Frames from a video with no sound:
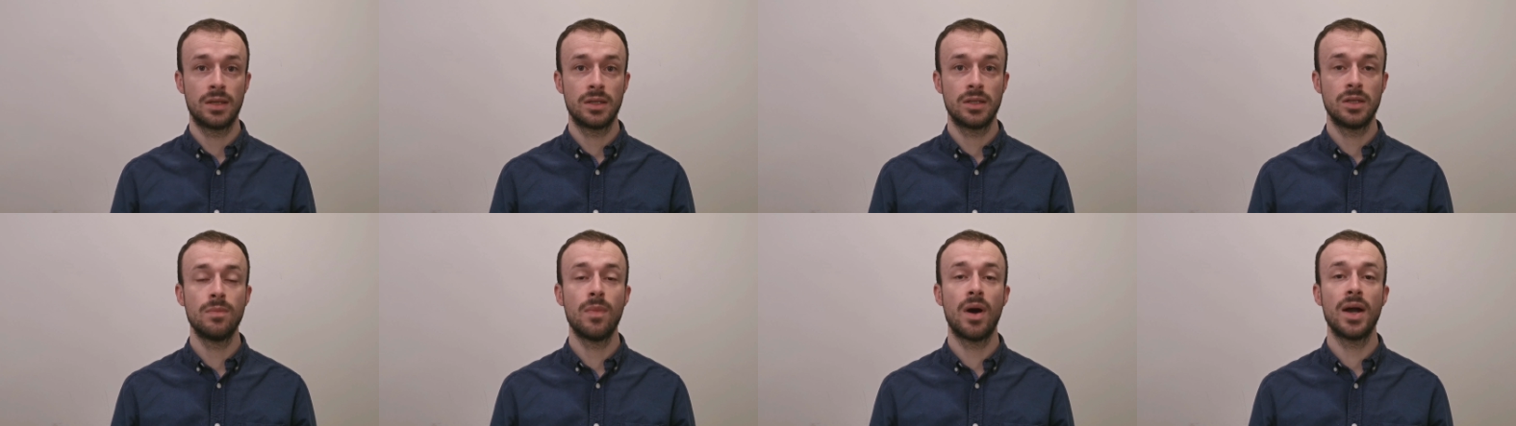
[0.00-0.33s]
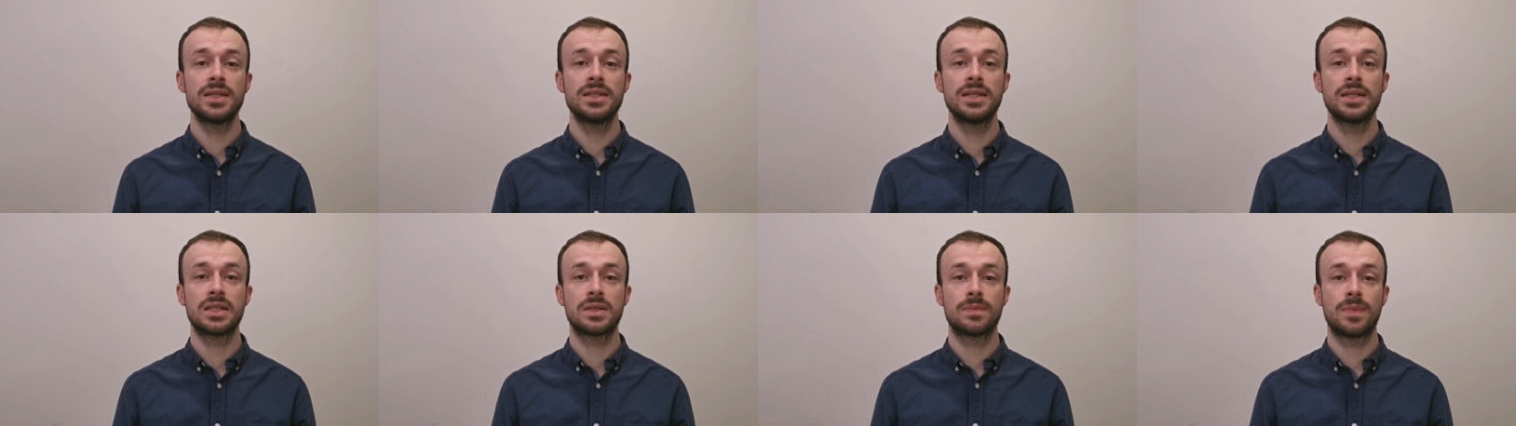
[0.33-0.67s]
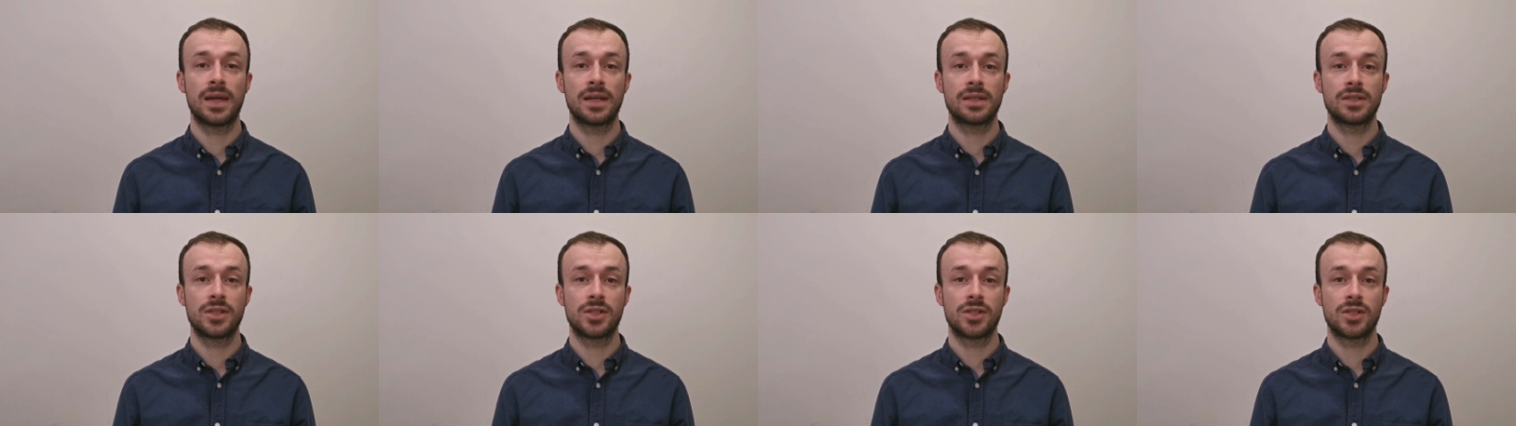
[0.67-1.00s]
You might
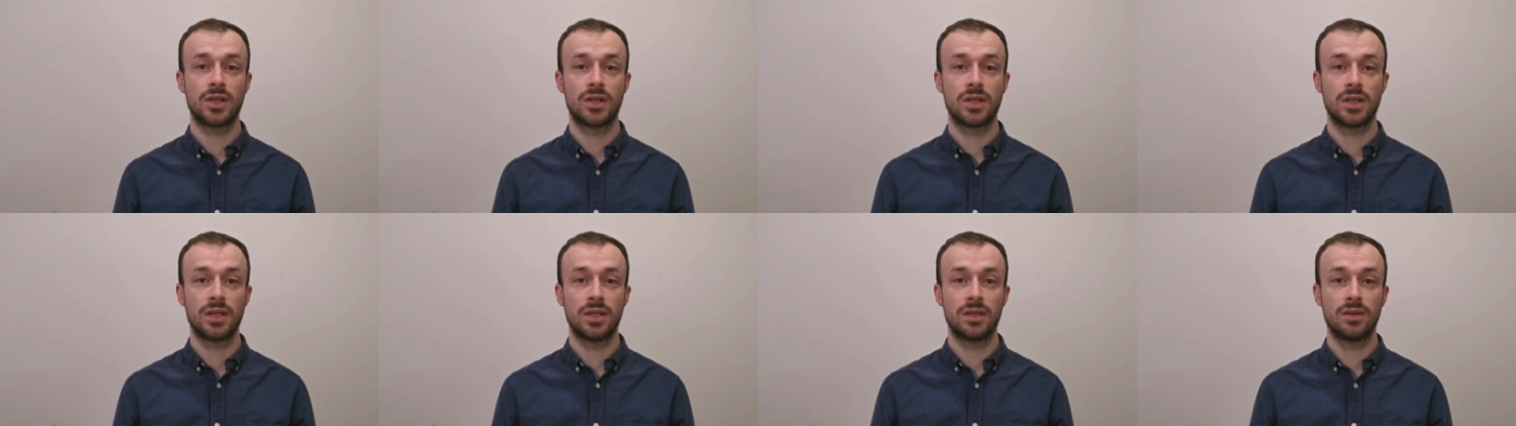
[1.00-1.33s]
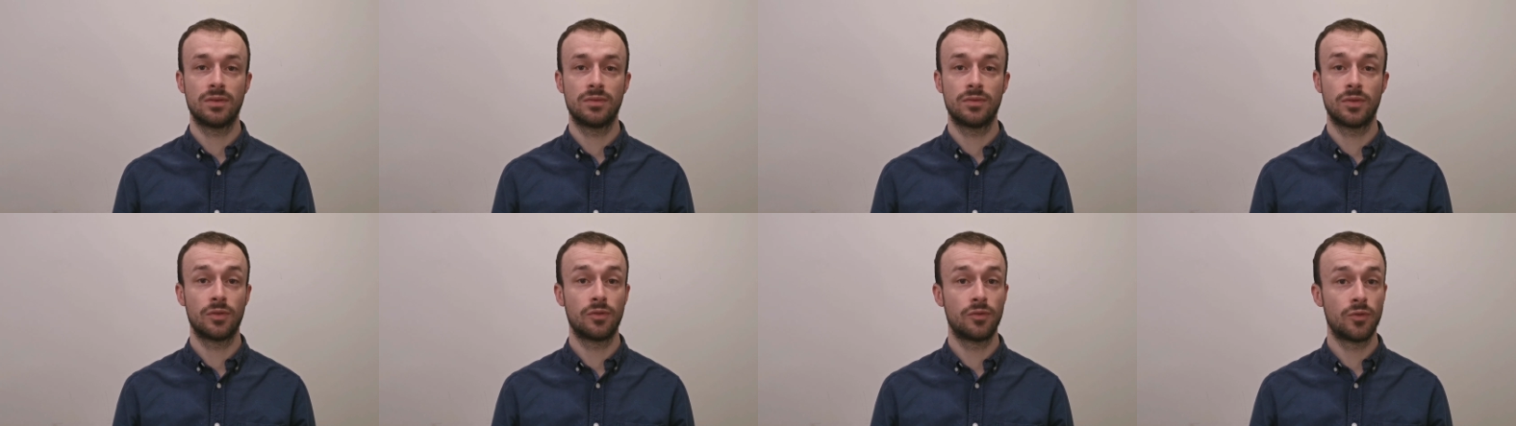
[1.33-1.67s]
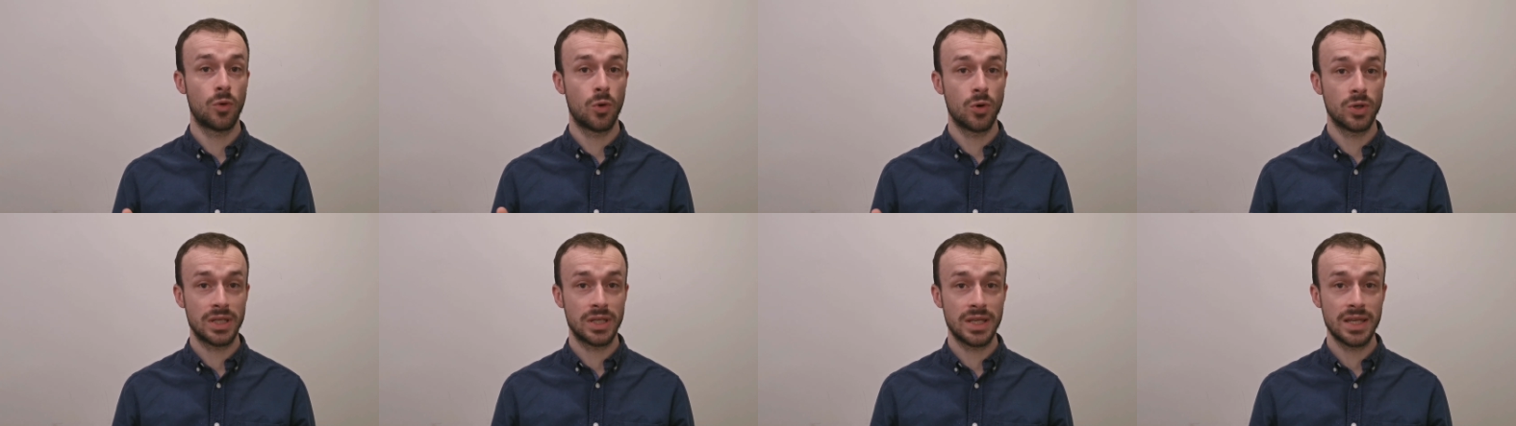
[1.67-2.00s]
expect to study for
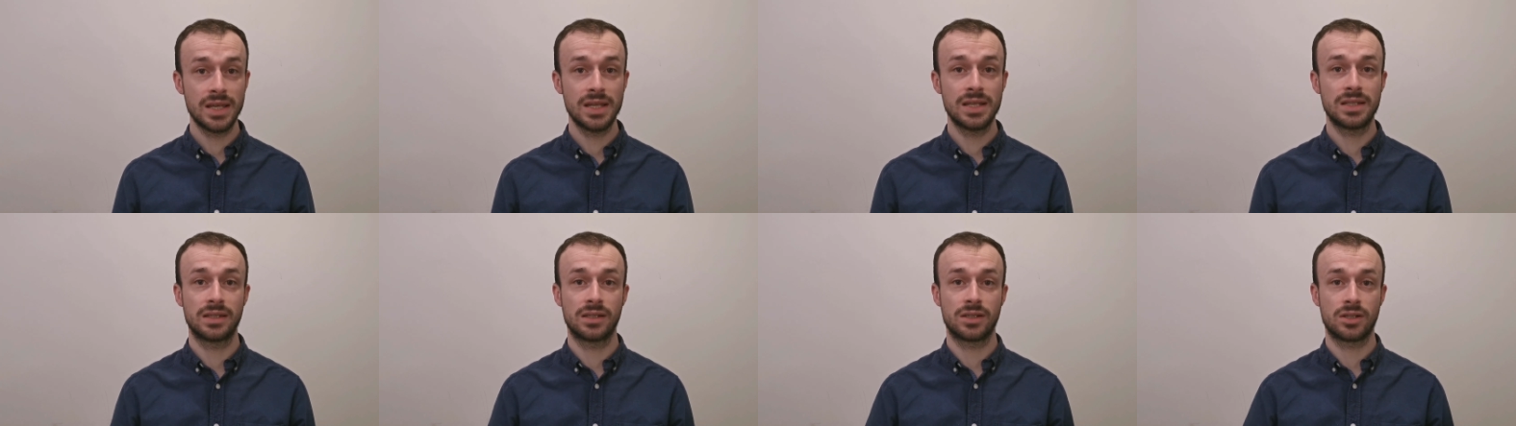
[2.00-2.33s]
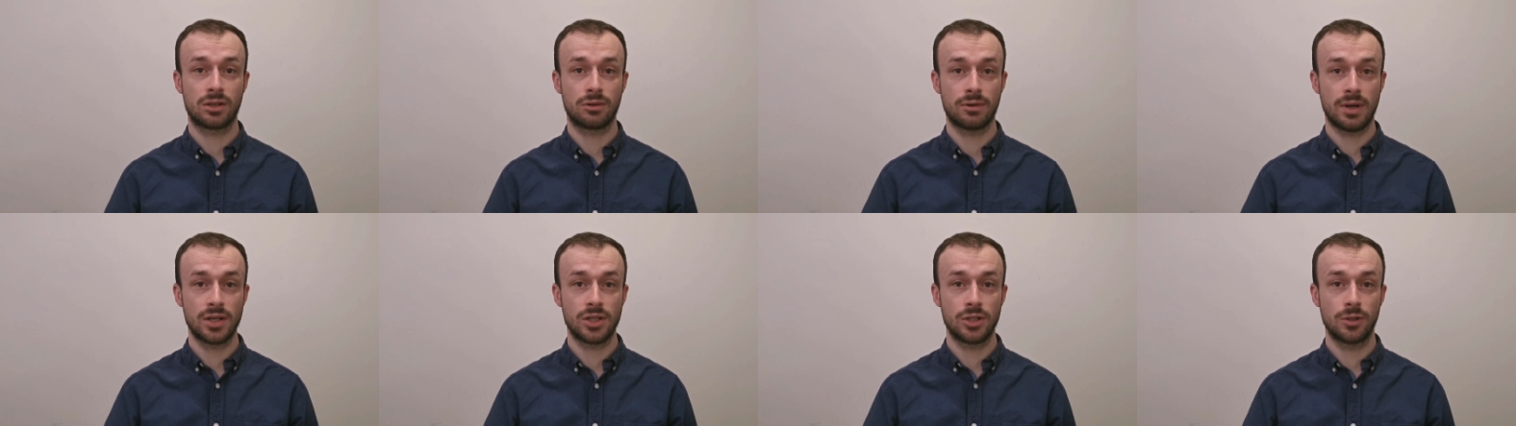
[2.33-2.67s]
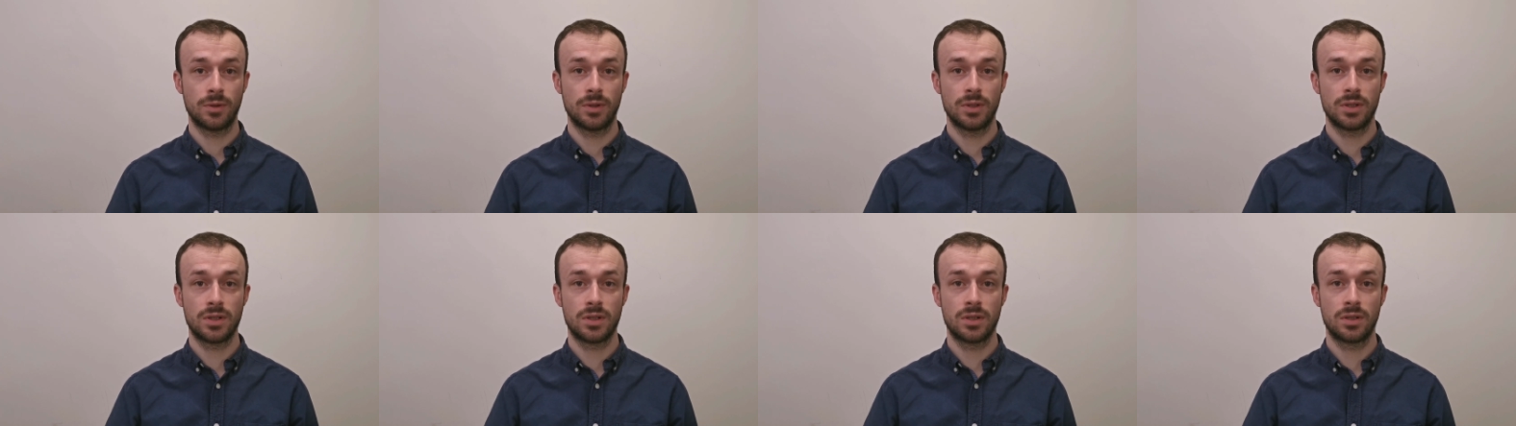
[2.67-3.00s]
four years as a
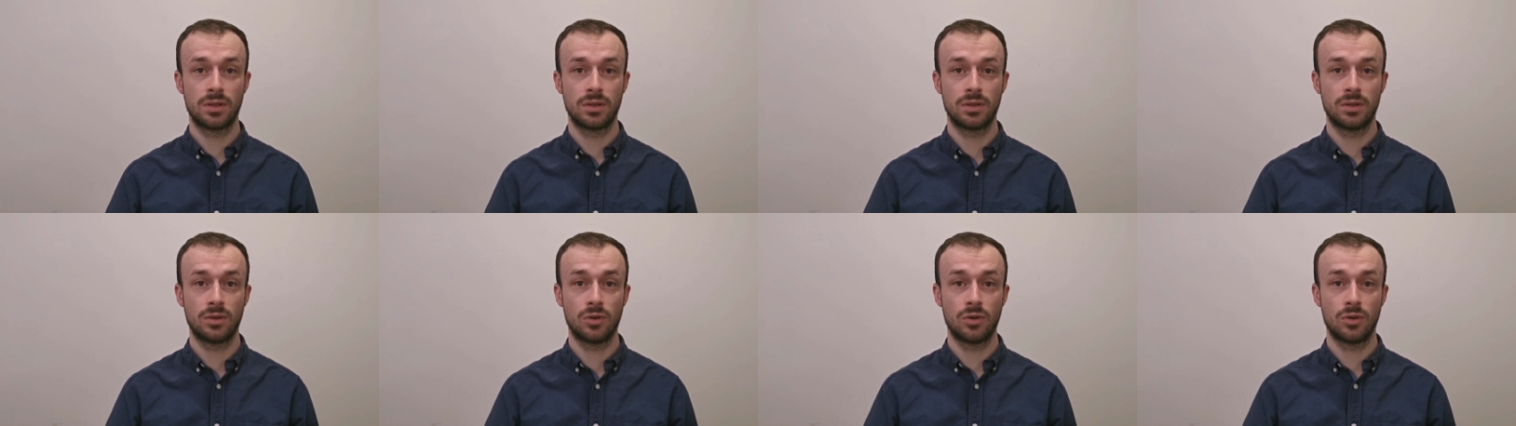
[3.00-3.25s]
graduate